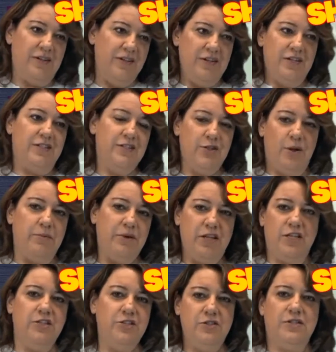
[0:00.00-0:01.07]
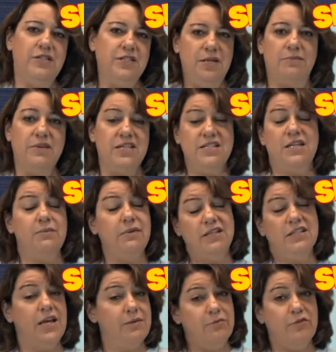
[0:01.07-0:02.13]
So I'm going to do this. I'm going to set my
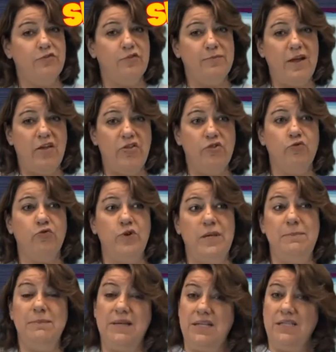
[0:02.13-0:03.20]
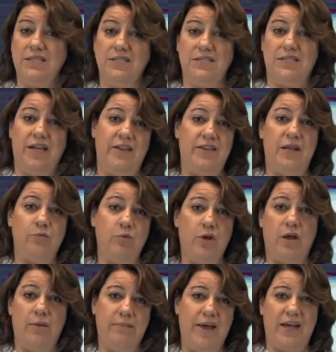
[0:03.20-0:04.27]
timer for about 3 minutes, and then we'll
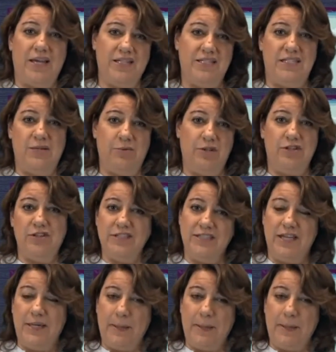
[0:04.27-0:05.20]
come back and see what it looks like.